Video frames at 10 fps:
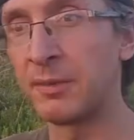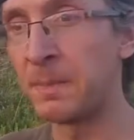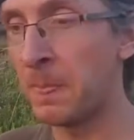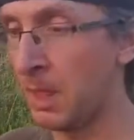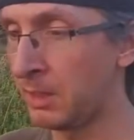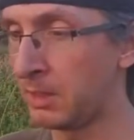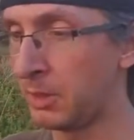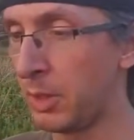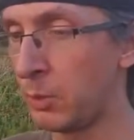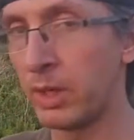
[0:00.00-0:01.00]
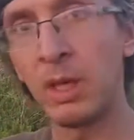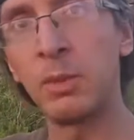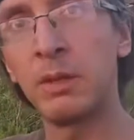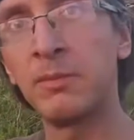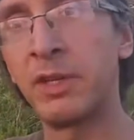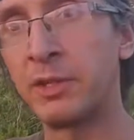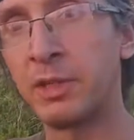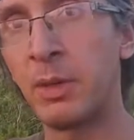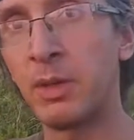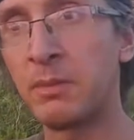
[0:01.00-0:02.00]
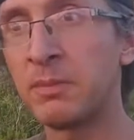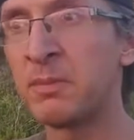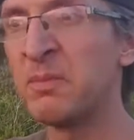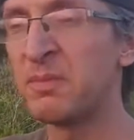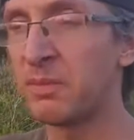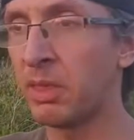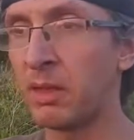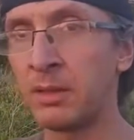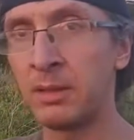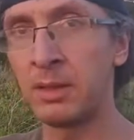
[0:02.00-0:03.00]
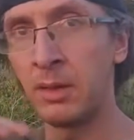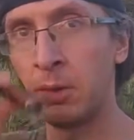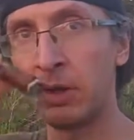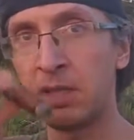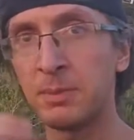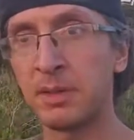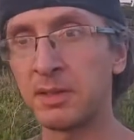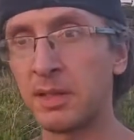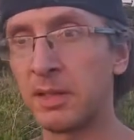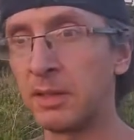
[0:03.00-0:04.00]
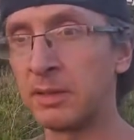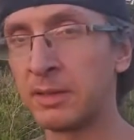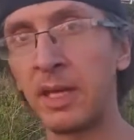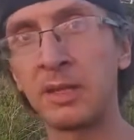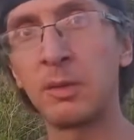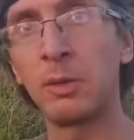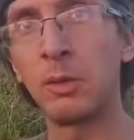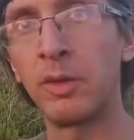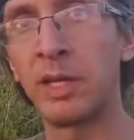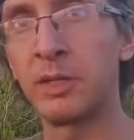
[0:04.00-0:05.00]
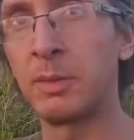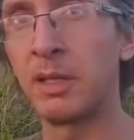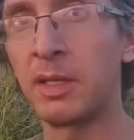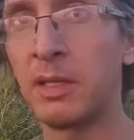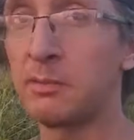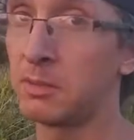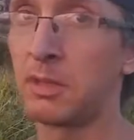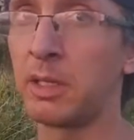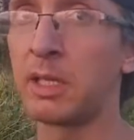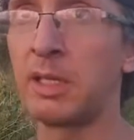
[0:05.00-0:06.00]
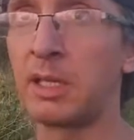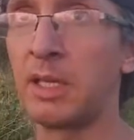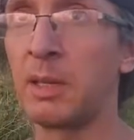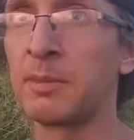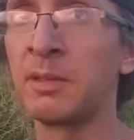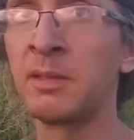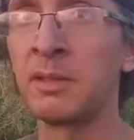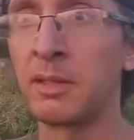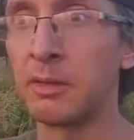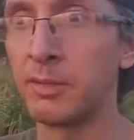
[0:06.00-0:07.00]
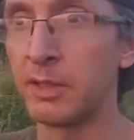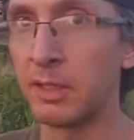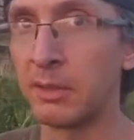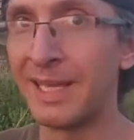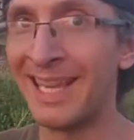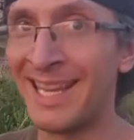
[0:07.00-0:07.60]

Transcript: You can go ahead and wake up with them, finish your day with them. One of these plus a uh, ice cold old fashioned the middle of the day. I've got take a nap you ready for dinner.